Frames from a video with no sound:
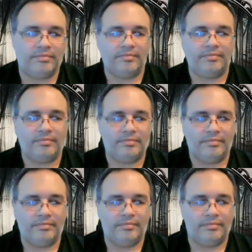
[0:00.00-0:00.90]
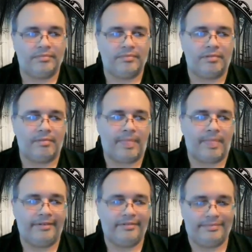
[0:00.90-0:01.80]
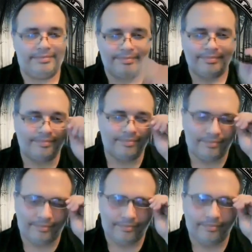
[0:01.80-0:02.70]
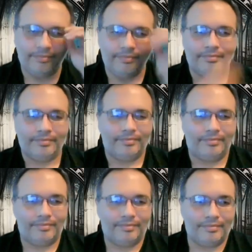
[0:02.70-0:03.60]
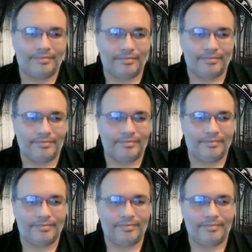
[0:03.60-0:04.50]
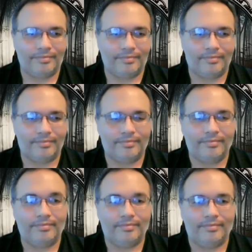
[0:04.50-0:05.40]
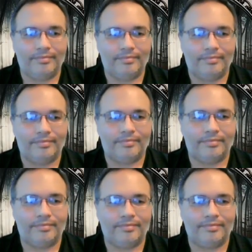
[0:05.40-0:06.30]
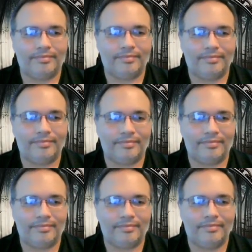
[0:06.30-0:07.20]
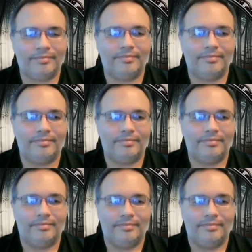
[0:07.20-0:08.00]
(silent)